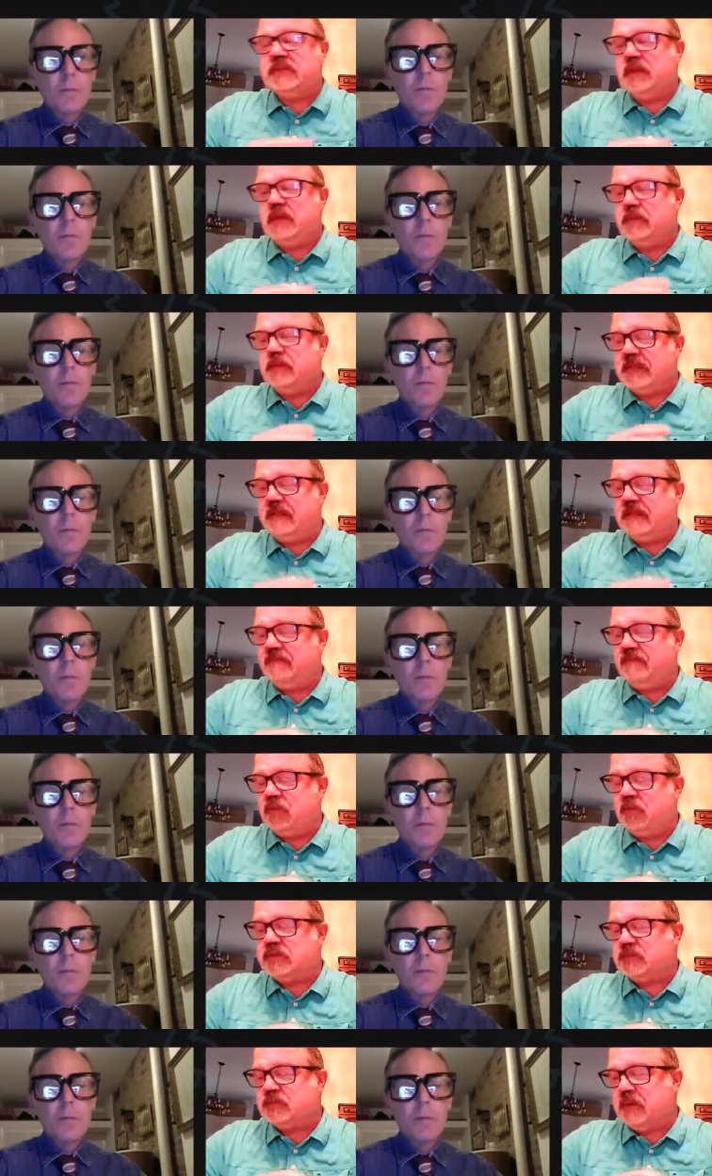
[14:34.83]
Speaker 1: in there, but they
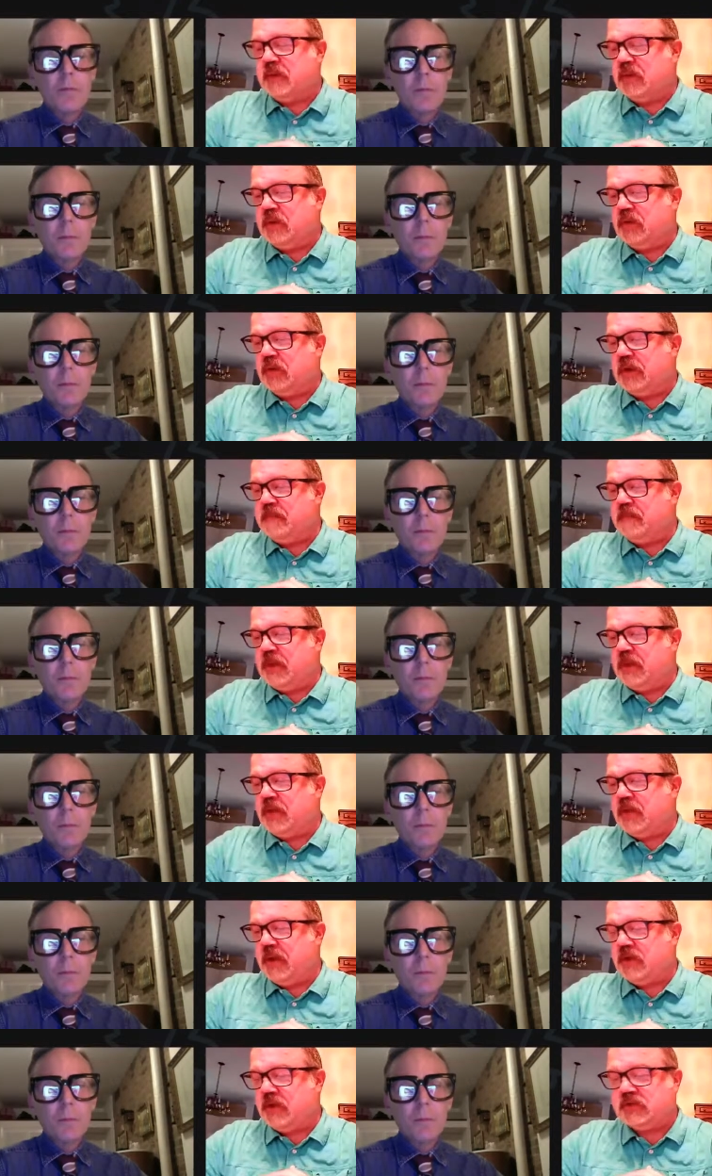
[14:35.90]
focus primarily on male
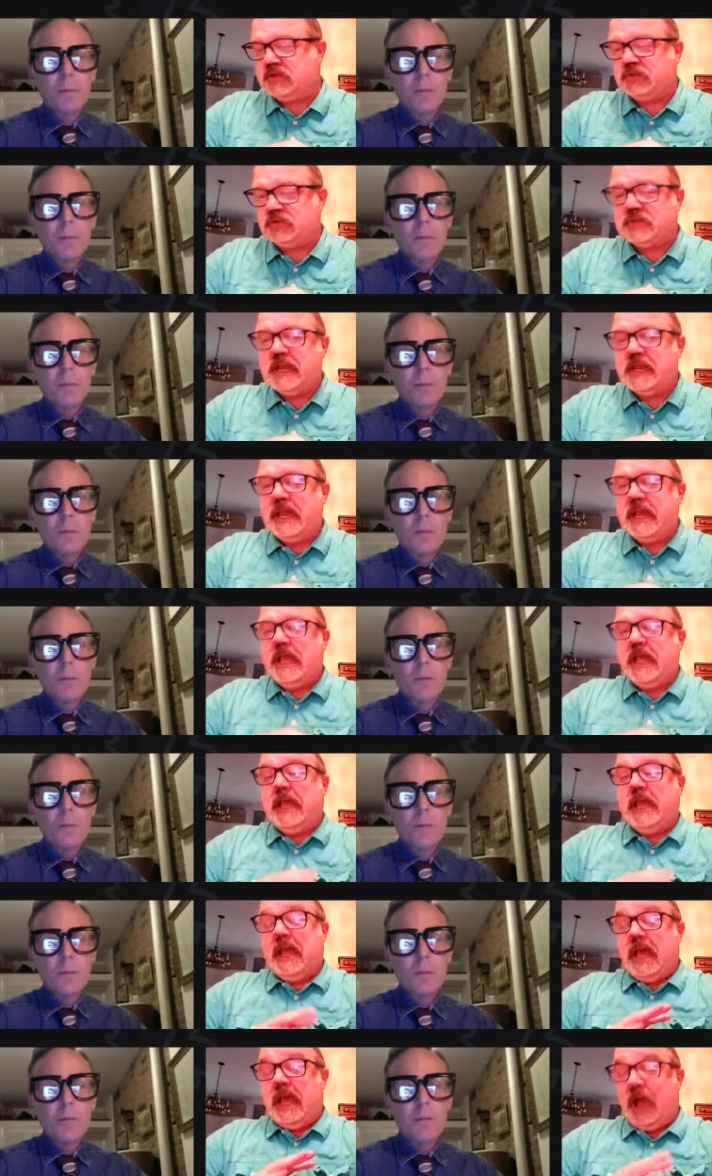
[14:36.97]
characters.
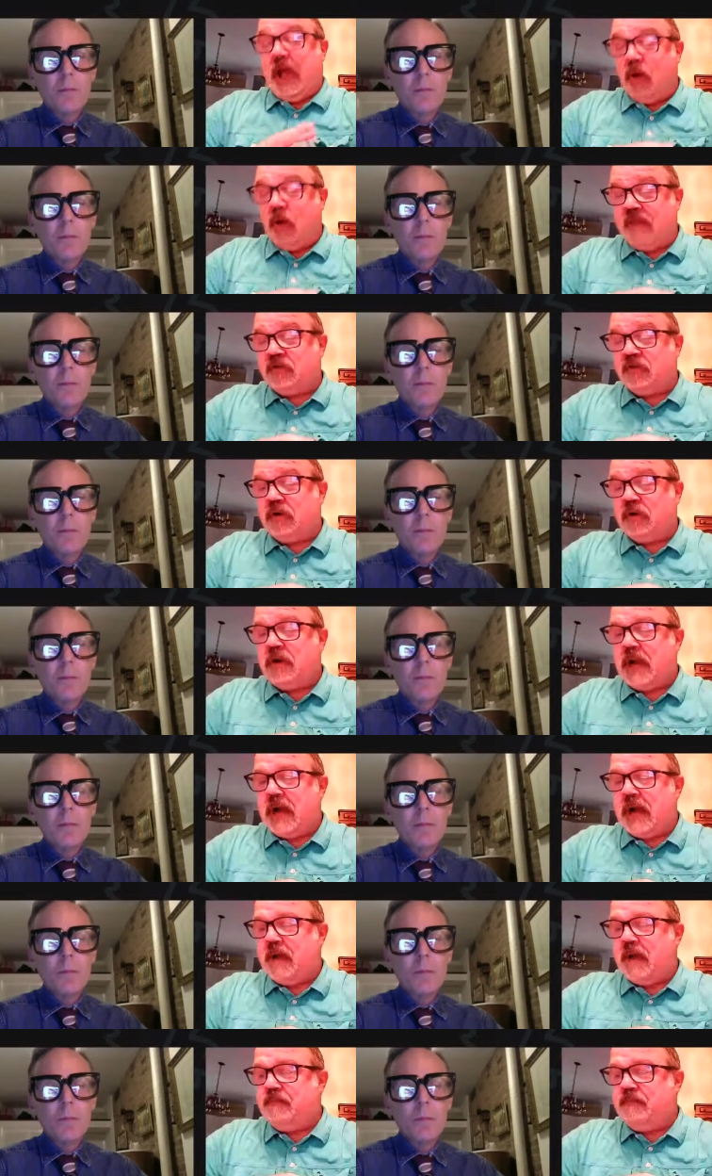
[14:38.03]
However,
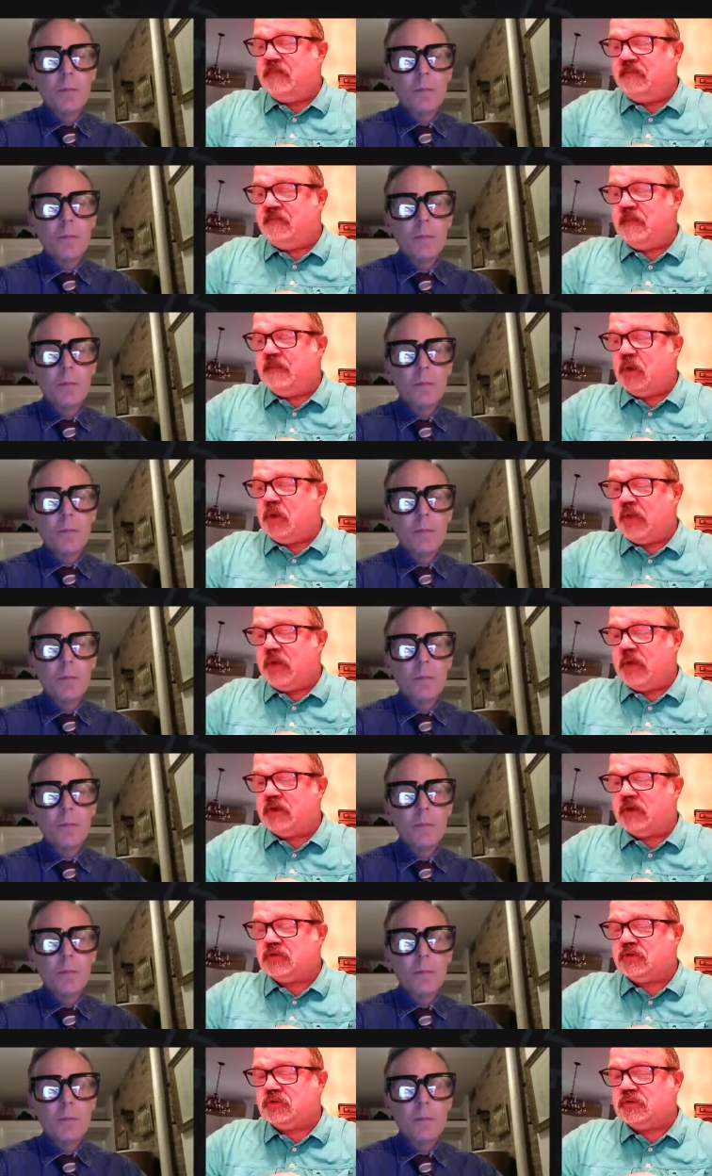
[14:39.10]
um, the female
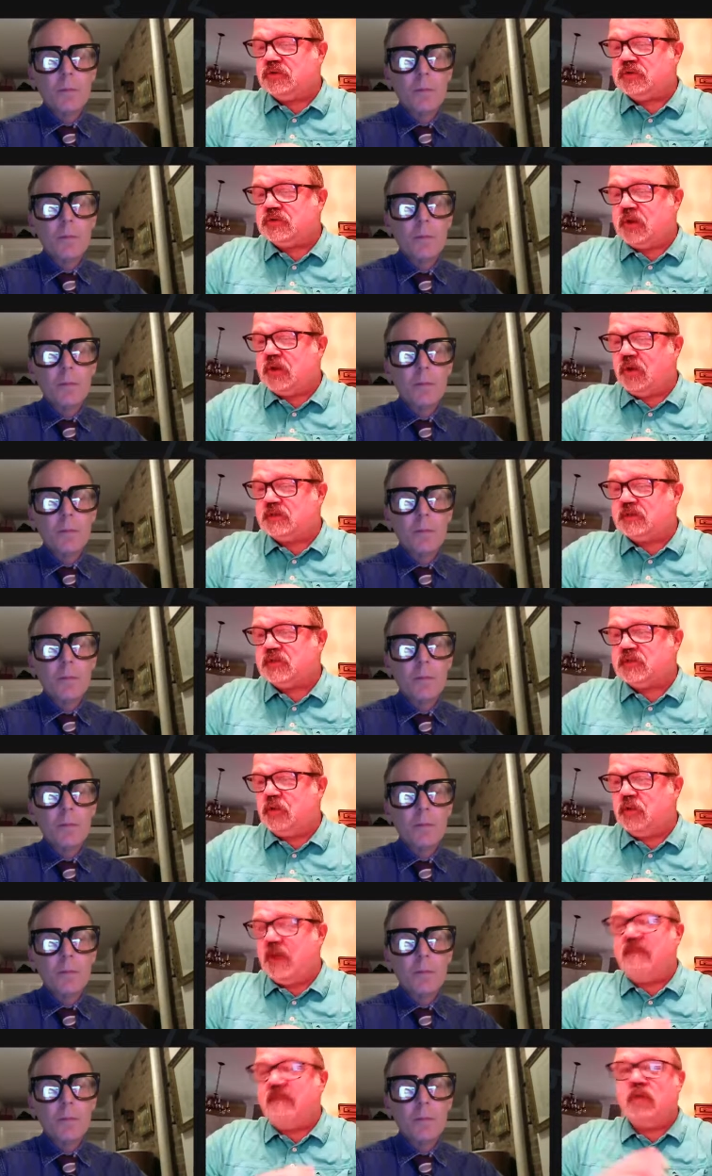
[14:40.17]
characters also
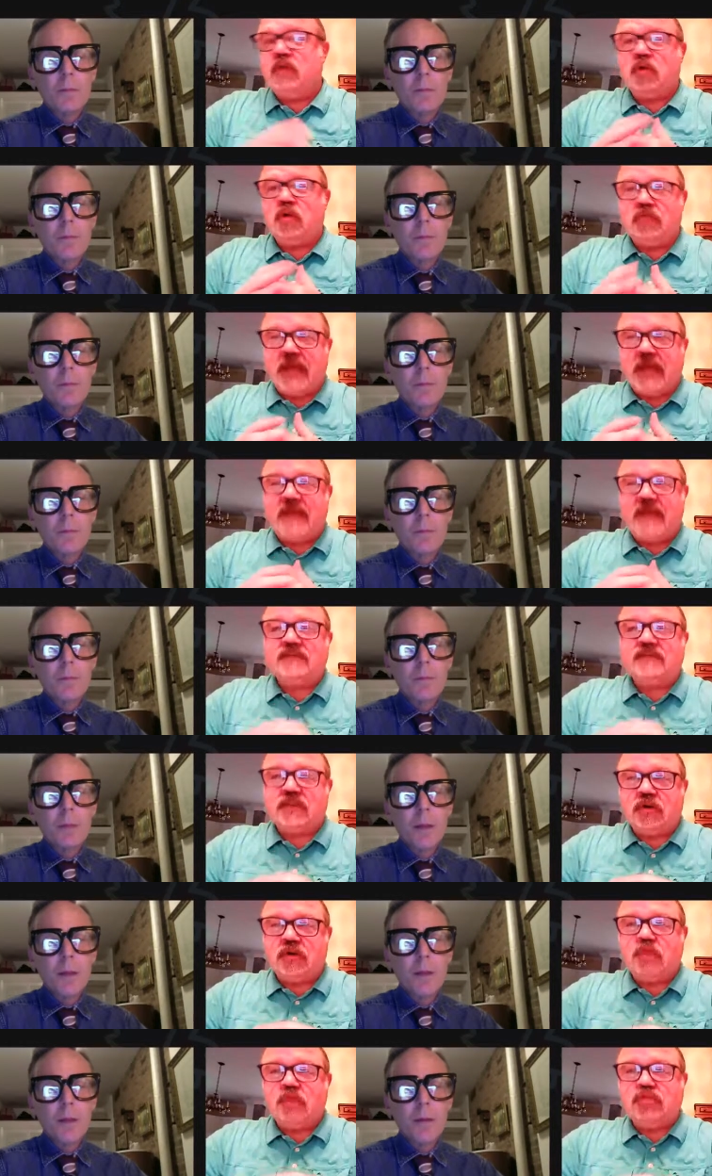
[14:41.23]
have their own lives and
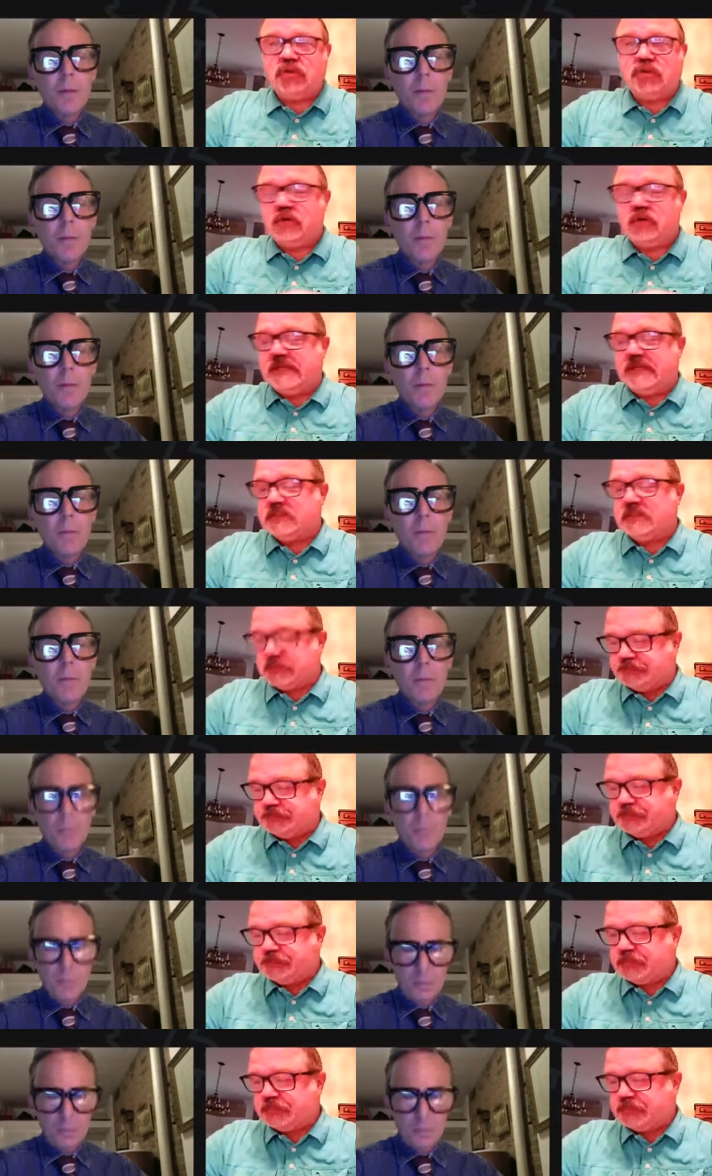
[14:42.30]
their own journeys.